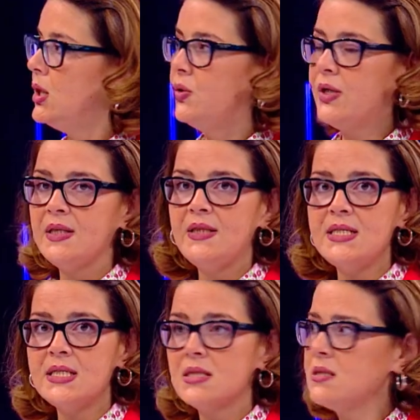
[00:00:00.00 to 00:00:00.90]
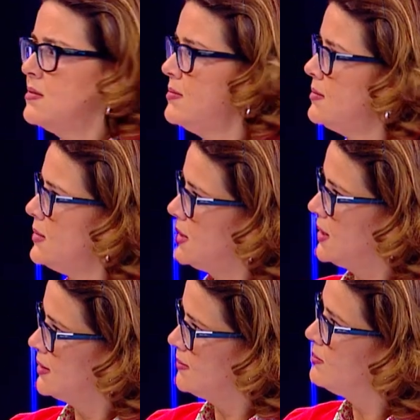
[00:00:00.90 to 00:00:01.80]
Look at these
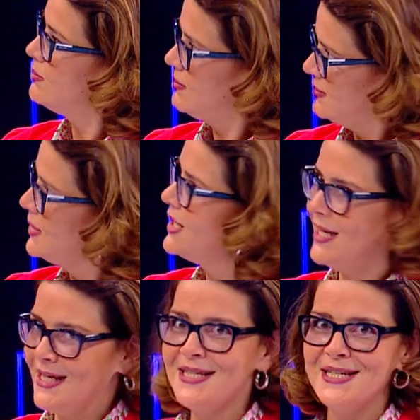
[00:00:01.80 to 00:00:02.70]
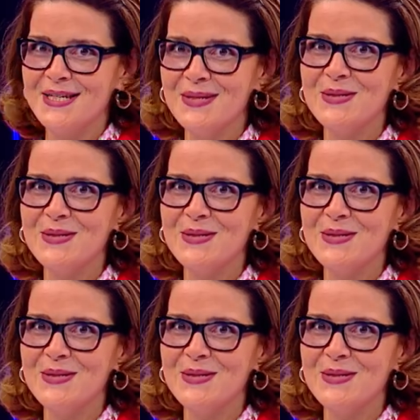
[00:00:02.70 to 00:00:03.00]
kids,